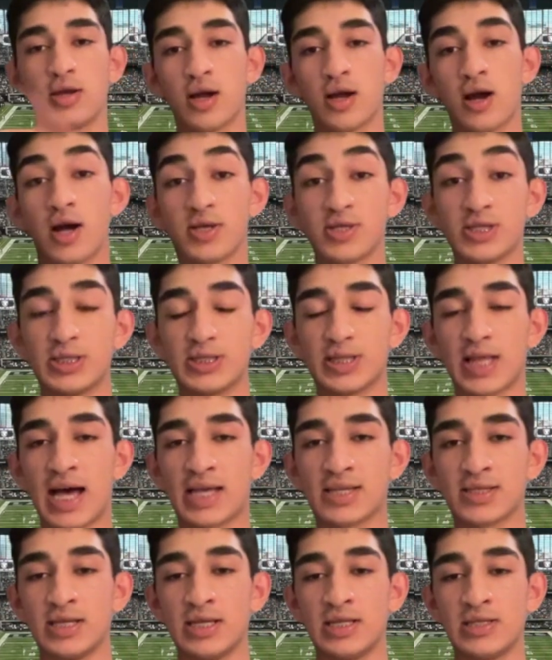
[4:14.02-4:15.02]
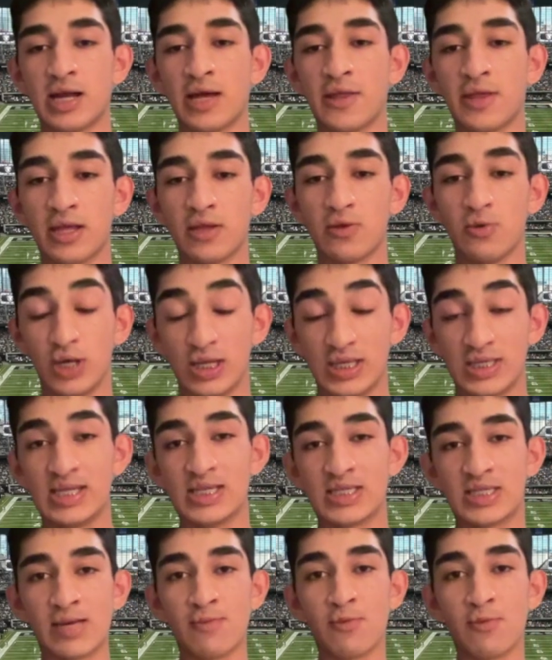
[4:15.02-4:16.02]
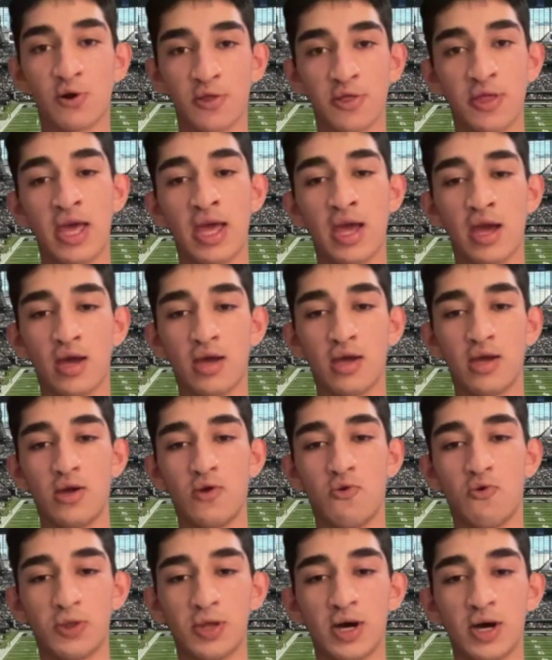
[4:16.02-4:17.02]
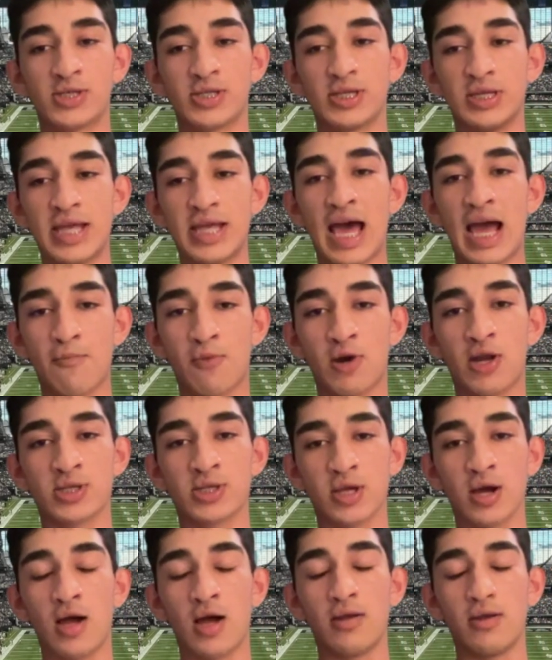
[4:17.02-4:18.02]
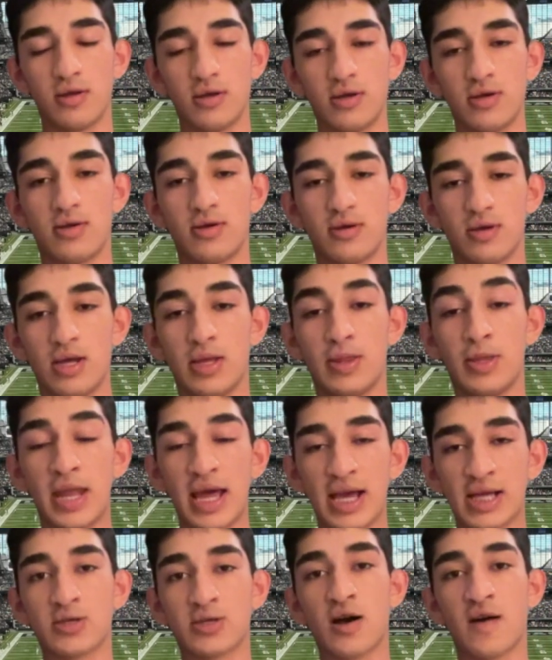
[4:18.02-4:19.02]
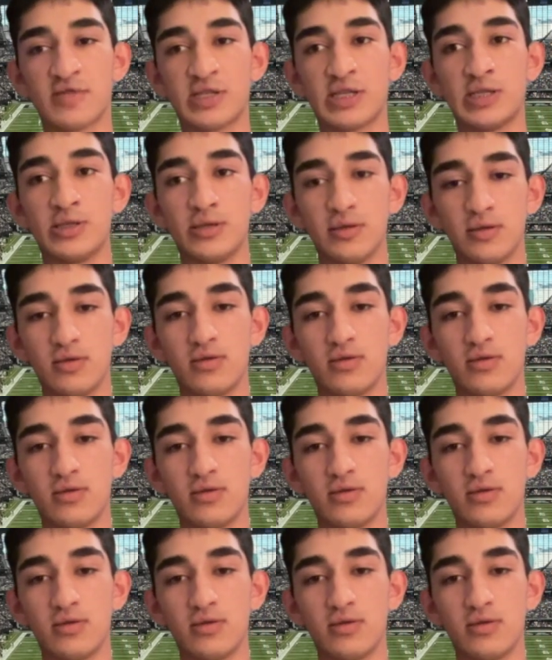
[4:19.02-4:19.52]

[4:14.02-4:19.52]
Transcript: Cousins last season, I think you could see a similar thing with us and Dak Prescott in the next offseason.